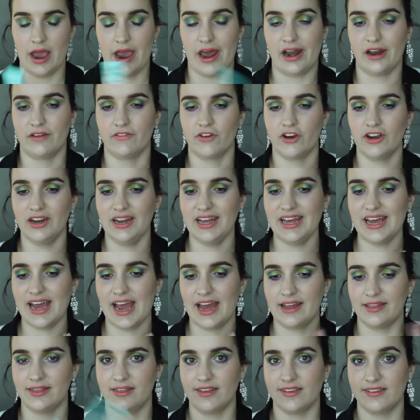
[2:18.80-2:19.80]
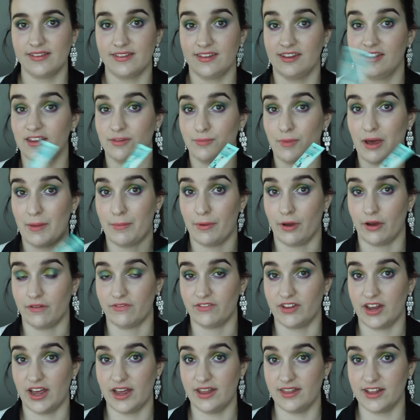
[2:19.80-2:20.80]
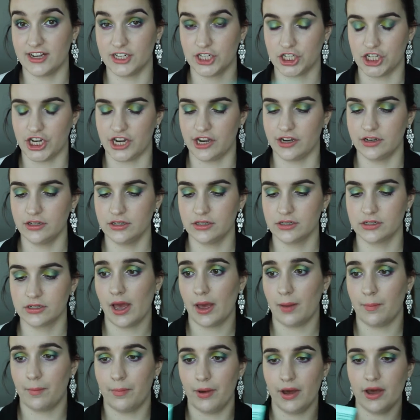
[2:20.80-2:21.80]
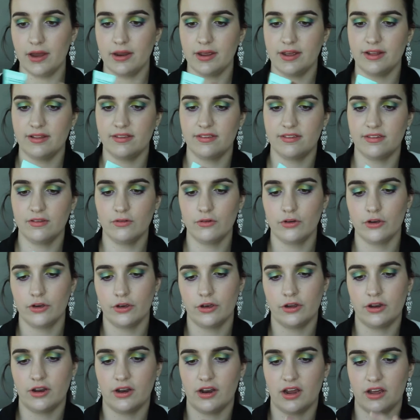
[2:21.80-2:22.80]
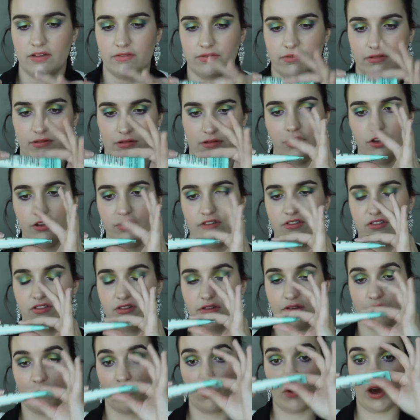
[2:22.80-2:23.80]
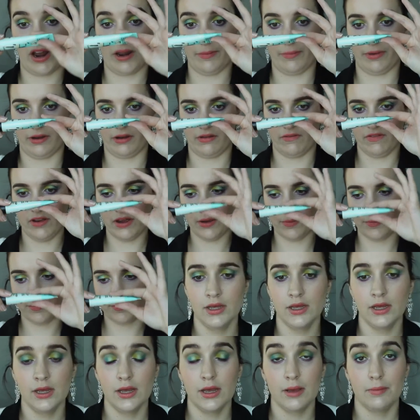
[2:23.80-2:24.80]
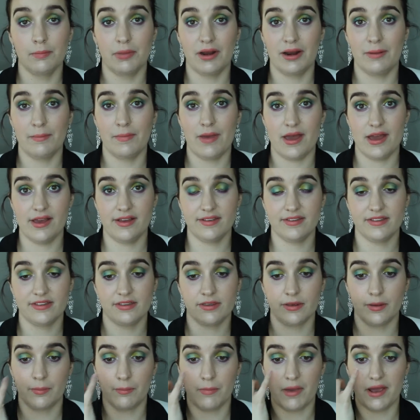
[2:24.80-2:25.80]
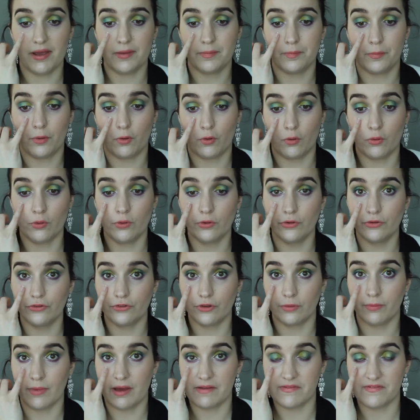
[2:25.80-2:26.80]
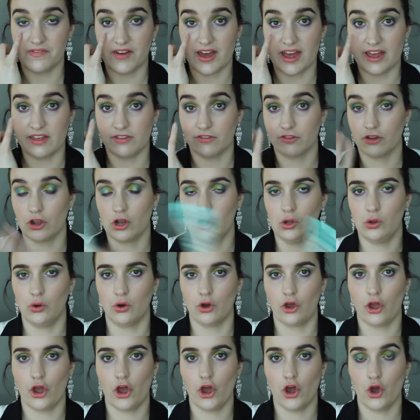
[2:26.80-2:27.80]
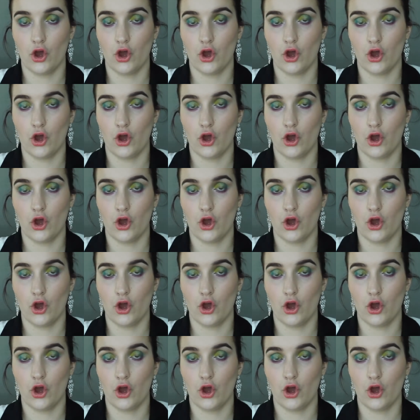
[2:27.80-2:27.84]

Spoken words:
And I've only had this since my birthday this year, but it's still good and I've used quite a bit of it. But it makes my pores on my face look